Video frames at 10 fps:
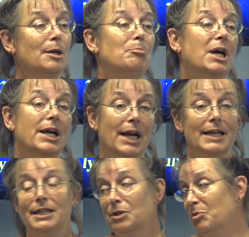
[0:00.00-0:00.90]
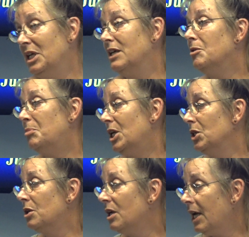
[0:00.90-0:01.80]
but I think we can be a
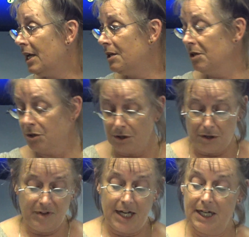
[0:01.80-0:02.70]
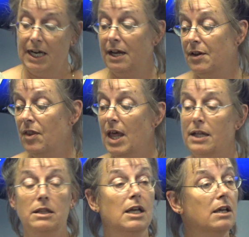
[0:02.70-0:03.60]
little ahead of the curve, and again,
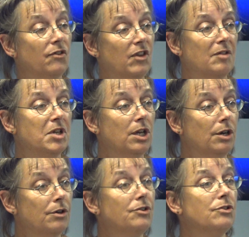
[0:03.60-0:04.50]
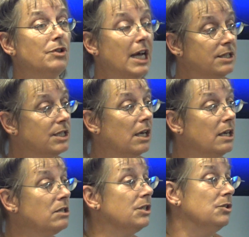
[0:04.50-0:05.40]
that link is given here to that
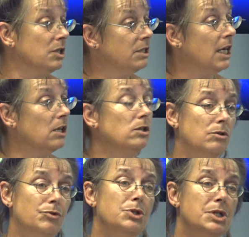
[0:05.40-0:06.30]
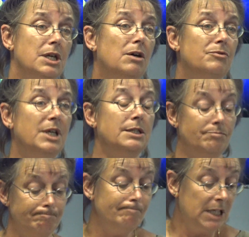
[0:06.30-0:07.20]
study, so you can take a look for yourself
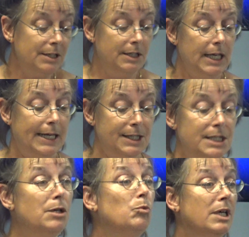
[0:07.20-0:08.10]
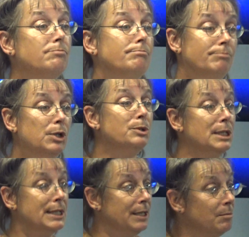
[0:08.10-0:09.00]
and see what those
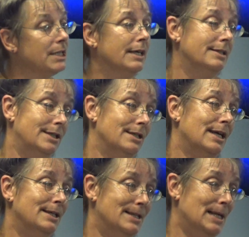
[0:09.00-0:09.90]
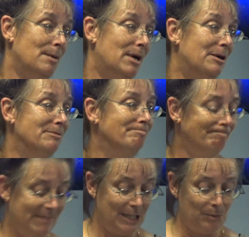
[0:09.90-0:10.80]
esteemed scientists had to say about it
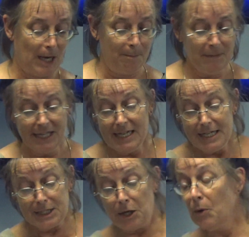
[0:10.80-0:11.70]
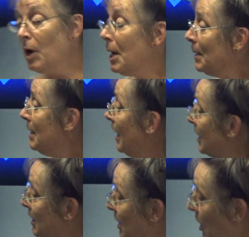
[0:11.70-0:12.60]
as well. So next